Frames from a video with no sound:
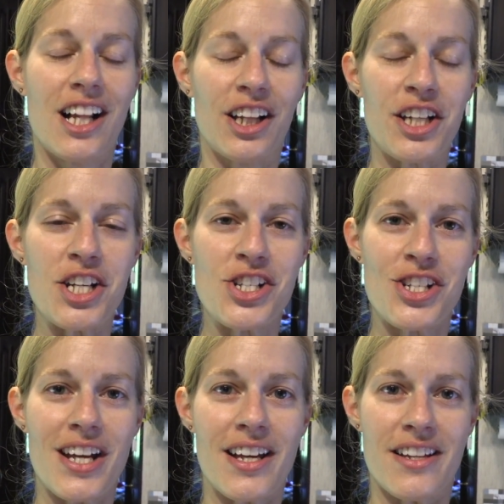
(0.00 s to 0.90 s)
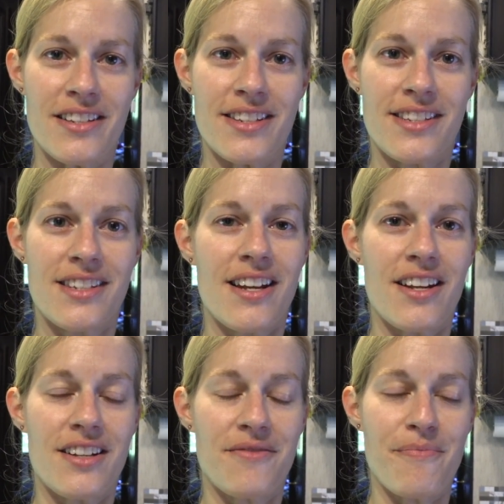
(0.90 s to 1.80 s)
leash has
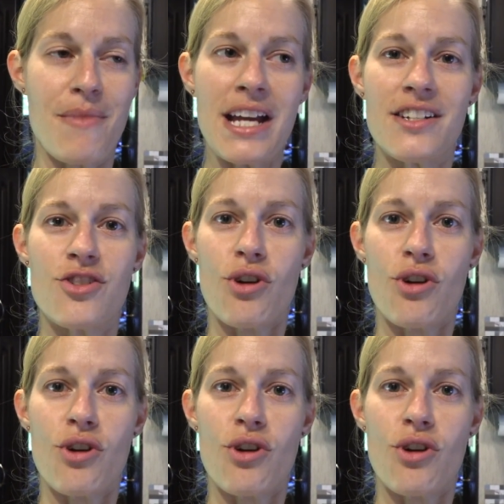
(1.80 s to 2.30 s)
made